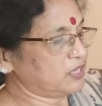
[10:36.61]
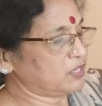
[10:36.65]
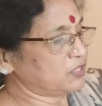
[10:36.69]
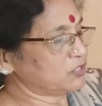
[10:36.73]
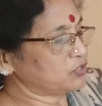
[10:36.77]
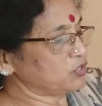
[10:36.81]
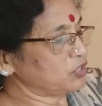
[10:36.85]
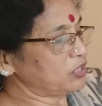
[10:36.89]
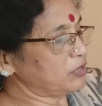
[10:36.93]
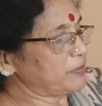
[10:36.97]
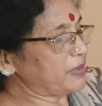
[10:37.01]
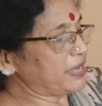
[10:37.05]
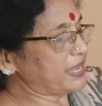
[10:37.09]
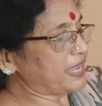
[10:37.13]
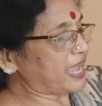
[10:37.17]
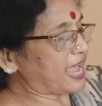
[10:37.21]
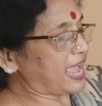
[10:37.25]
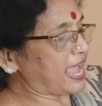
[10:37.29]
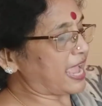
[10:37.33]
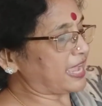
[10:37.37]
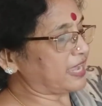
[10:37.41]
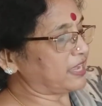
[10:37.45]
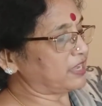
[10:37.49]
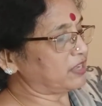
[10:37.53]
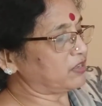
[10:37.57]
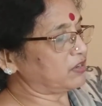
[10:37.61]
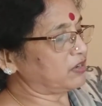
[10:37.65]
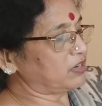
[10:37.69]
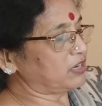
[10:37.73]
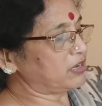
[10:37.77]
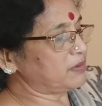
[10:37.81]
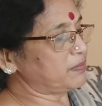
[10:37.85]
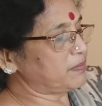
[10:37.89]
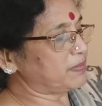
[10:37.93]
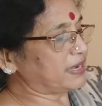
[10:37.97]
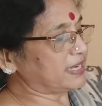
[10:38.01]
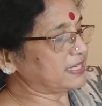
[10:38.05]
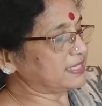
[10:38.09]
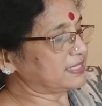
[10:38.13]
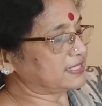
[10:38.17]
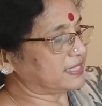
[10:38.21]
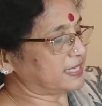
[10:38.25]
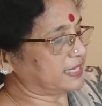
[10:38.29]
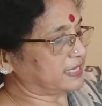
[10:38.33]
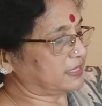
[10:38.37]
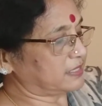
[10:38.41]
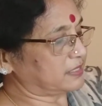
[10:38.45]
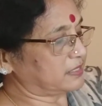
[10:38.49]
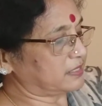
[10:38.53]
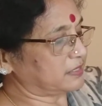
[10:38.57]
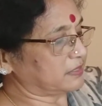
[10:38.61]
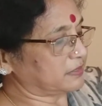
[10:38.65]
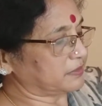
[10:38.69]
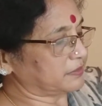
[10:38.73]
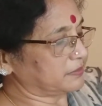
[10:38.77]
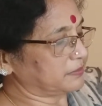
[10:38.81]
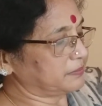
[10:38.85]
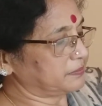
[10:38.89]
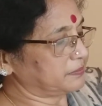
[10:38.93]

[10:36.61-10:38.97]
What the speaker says: So you'll make angular bisector.